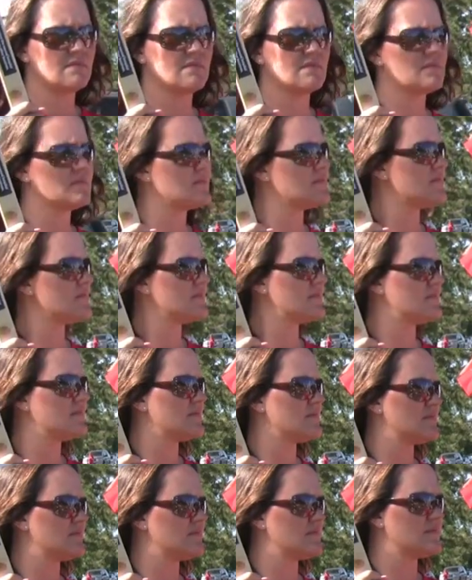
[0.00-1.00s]

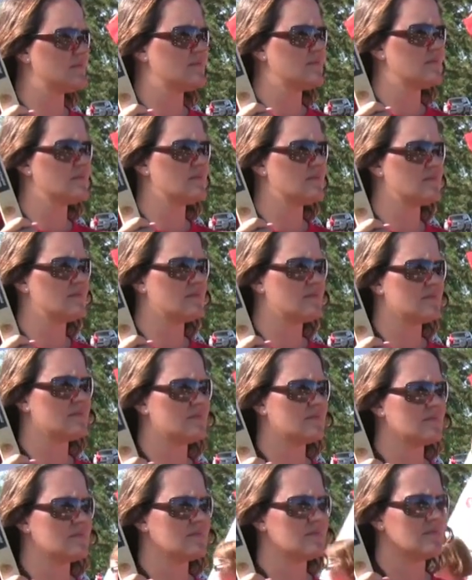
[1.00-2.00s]

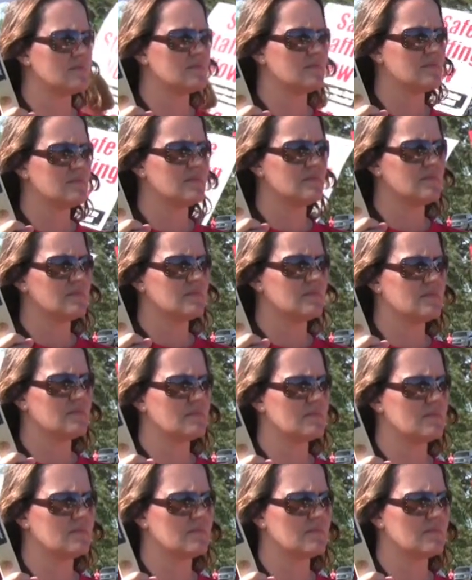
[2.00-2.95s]
[no speech]